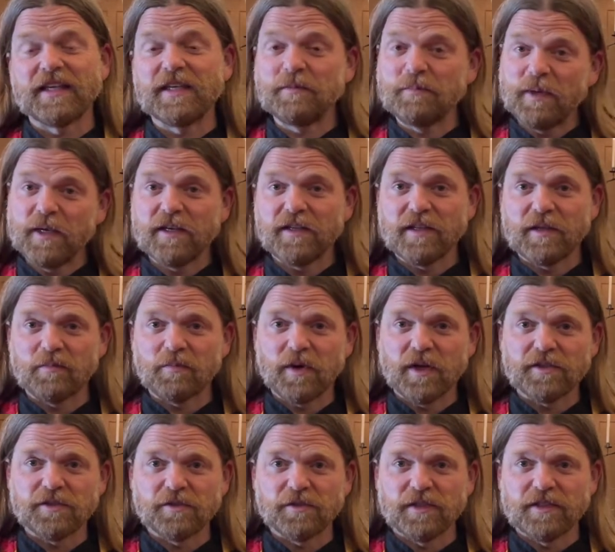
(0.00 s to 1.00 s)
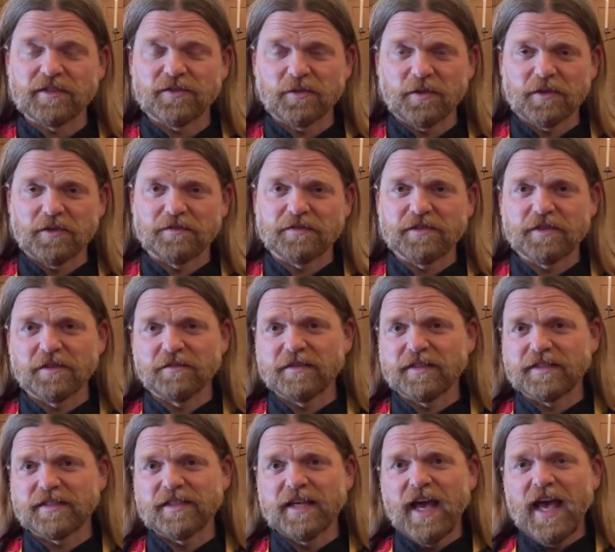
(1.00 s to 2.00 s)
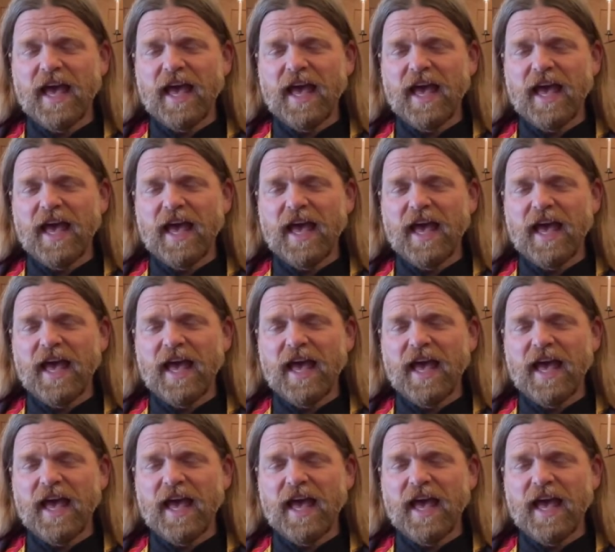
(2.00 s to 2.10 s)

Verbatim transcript: email that brought you this order of service